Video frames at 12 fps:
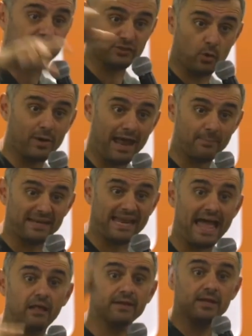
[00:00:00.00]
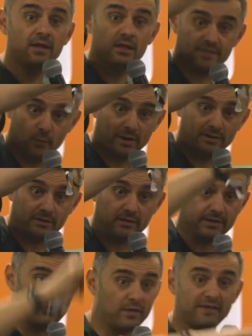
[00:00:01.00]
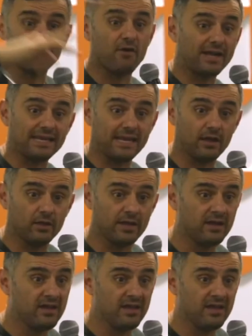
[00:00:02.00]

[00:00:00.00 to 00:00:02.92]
They saw what happened in Cali, they went into Illinois, they fucking kill it.